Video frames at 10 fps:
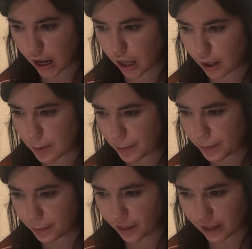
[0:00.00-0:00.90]
Um,
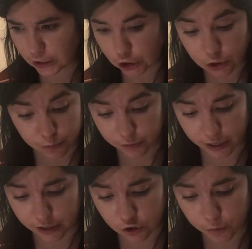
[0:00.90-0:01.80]
but they do,
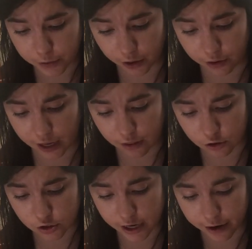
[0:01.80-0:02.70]
they super go together.
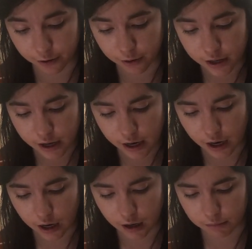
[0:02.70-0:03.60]
So
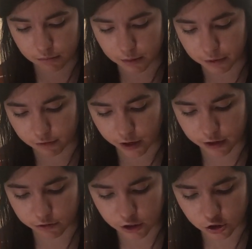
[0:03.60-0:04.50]
um, let me find
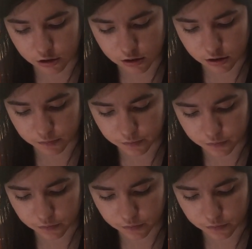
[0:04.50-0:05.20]
Ephesians.